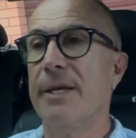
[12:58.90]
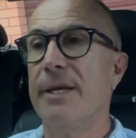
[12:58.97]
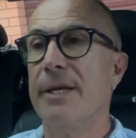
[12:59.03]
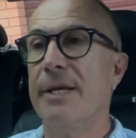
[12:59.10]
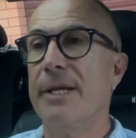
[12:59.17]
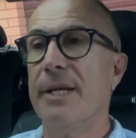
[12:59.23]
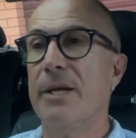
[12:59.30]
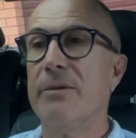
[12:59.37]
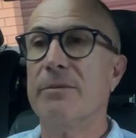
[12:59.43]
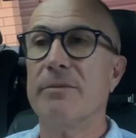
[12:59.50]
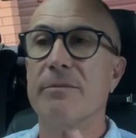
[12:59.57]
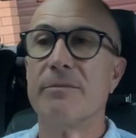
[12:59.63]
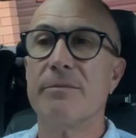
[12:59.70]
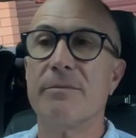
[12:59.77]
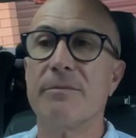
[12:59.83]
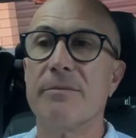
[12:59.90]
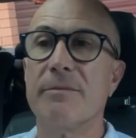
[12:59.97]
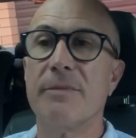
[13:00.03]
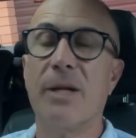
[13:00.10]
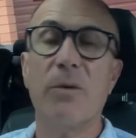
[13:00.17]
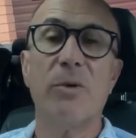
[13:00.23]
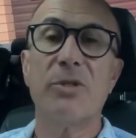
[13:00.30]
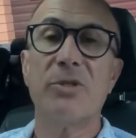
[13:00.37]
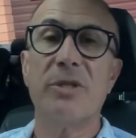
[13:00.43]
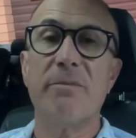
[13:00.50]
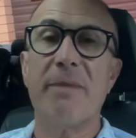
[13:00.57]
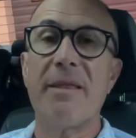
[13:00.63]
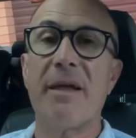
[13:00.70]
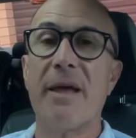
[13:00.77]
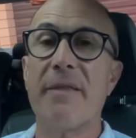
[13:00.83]
you know, what sort of
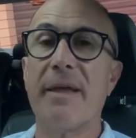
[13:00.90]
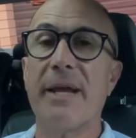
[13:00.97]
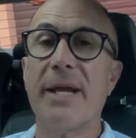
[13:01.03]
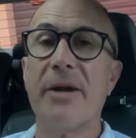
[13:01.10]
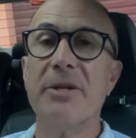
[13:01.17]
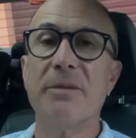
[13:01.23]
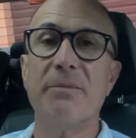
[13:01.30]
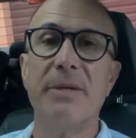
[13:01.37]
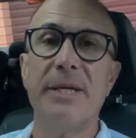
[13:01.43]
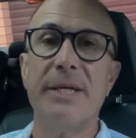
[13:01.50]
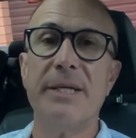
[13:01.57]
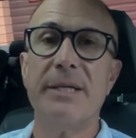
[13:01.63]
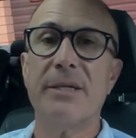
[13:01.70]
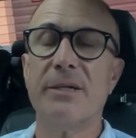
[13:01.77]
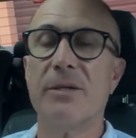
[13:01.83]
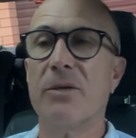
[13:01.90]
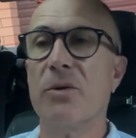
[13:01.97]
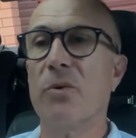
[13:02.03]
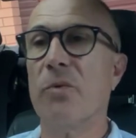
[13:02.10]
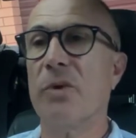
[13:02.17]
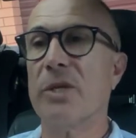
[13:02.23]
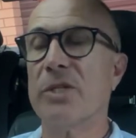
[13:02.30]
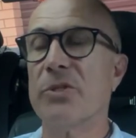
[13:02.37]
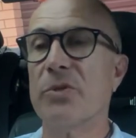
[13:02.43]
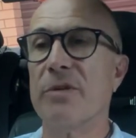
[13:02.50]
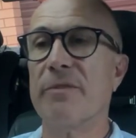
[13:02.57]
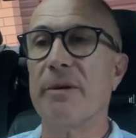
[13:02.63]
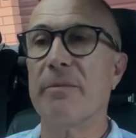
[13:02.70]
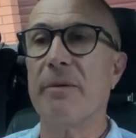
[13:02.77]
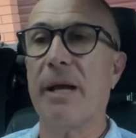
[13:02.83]
mother are they going to be? What sort
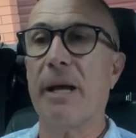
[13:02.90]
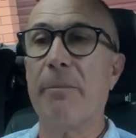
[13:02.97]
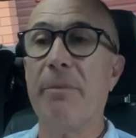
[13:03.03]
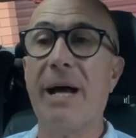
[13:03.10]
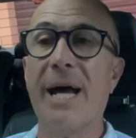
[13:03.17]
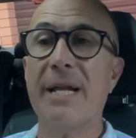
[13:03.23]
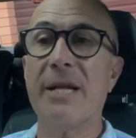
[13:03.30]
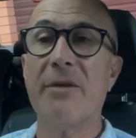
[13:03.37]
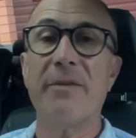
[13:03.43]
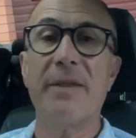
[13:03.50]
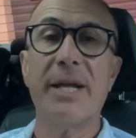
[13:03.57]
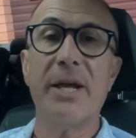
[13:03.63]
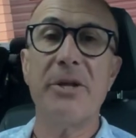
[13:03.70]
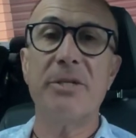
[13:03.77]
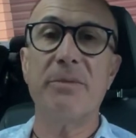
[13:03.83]
of a partner are they going to